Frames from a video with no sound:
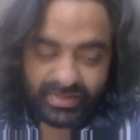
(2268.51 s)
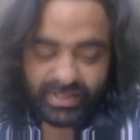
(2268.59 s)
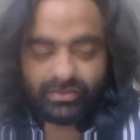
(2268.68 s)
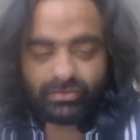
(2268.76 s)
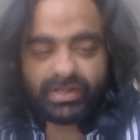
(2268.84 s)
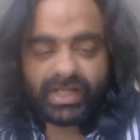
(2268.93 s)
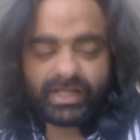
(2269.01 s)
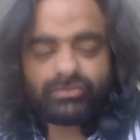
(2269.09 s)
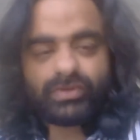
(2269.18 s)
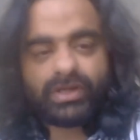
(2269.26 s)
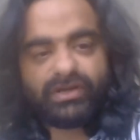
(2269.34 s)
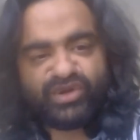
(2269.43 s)
It took
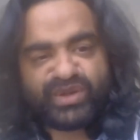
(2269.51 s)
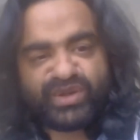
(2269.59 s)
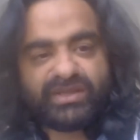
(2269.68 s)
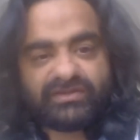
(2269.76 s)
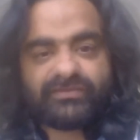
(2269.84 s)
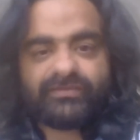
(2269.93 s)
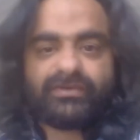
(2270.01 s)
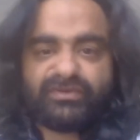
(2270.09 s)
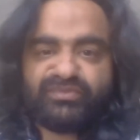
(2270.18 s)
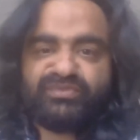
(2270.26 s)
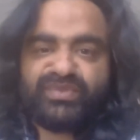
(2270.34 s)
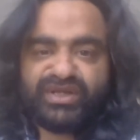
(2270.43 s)
like 12 long years
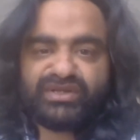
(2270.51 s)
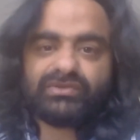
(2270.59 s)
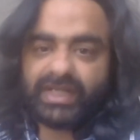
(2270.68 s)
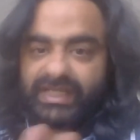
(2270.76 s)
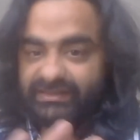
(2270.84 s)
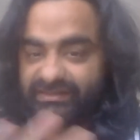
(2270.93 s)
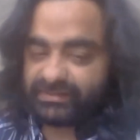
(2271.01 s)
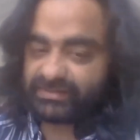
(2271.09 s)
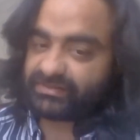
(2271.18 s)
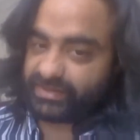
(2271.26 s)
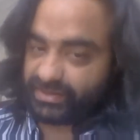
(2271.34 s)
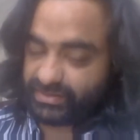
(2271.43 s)
for me to reach
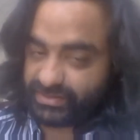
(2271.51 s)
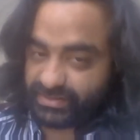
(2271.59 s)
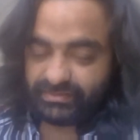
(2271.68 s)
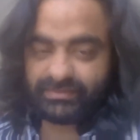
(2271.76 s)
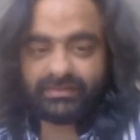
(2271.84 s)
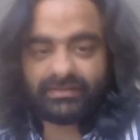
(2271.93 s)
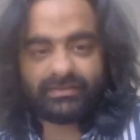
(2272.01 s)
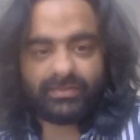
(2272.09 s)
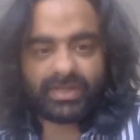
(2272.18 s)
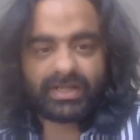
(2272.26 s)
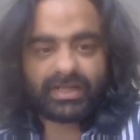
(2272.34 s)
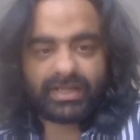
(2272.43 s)
the stage,
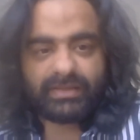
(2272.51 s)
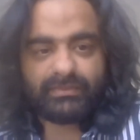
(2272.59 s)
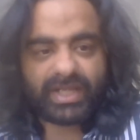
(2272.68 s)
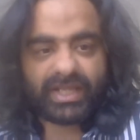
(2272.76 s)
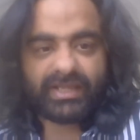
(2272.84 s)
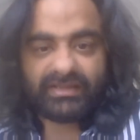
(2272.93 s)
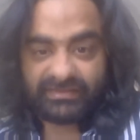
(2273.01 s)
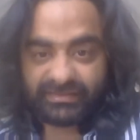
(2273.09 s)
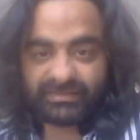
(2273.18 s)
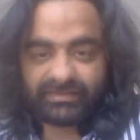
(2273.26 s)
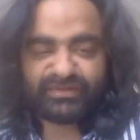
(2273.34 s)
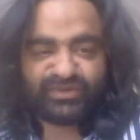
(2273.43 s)
but I guess,
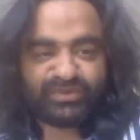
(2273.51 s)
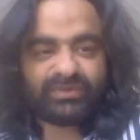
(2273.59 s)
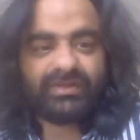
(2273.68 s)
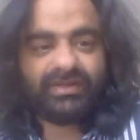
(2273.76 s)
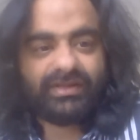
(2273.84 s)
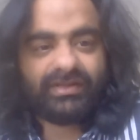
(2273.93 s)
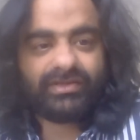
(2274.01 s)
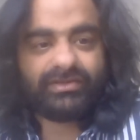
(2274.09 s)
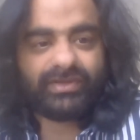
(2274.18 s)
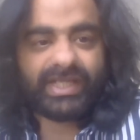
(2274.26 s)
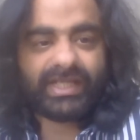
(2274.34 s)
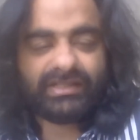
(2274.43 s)
you know,
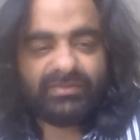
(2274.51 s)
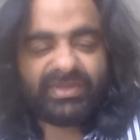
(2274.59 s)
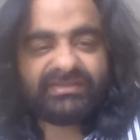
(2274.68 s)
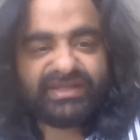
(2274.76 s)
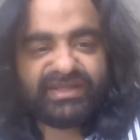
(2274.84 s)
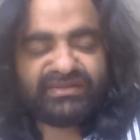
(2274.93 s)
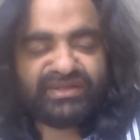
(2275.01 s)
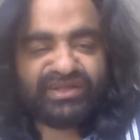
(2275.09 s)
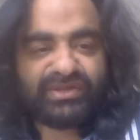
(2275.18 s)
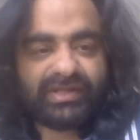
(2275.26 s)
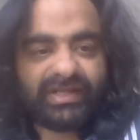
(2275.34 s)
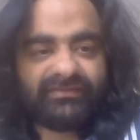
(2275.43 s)
to get the best things
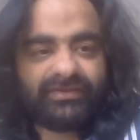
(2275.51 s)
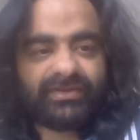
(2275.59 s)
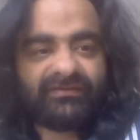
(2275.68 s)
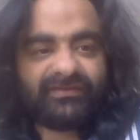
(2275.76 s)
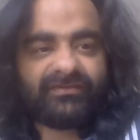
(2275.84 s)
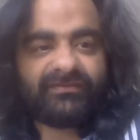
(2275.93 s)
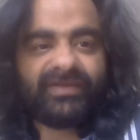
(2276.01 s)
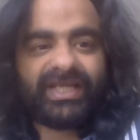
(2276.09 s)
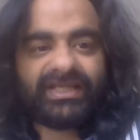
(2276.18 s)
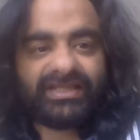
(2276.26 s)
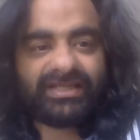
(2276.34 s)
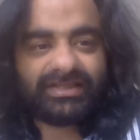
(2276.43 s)
in your life, you have to
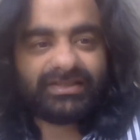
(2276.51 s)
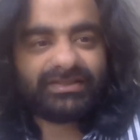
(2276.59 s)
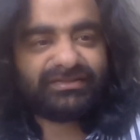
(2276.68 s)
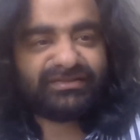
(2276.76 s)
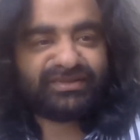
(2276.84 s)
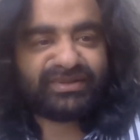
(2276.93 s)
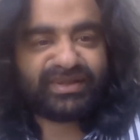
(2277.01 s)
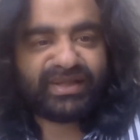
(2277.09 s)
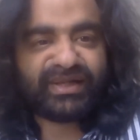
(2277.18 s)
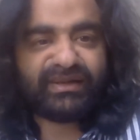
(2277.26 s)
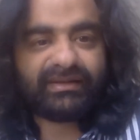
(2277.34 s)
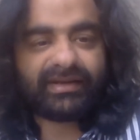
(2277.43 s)
wait
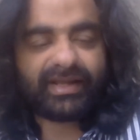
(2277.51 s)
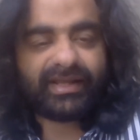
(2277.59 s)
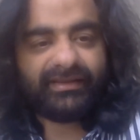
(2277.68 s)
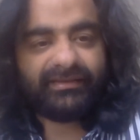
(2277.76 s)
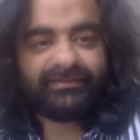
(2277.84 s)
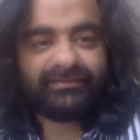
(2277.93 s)
and try.